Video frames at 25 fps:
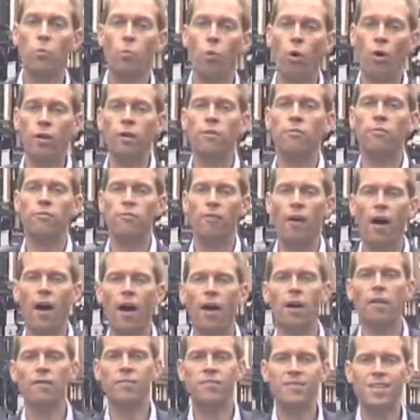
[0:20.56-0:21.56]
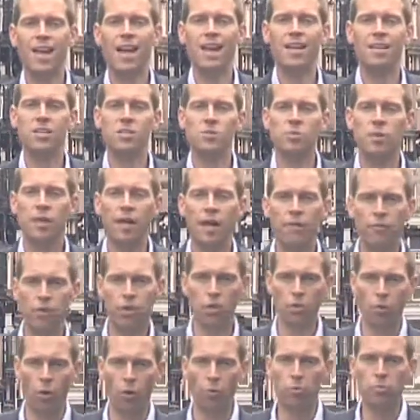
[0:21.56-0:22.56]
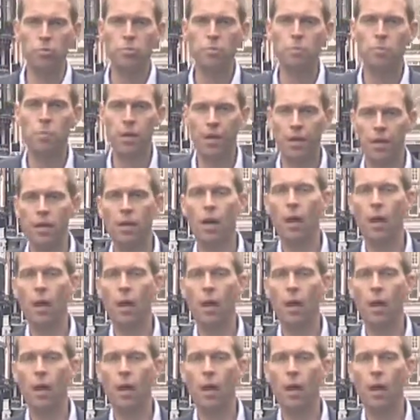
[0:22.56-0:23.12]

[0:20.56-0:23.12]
one in five 10 to 11-year-olds being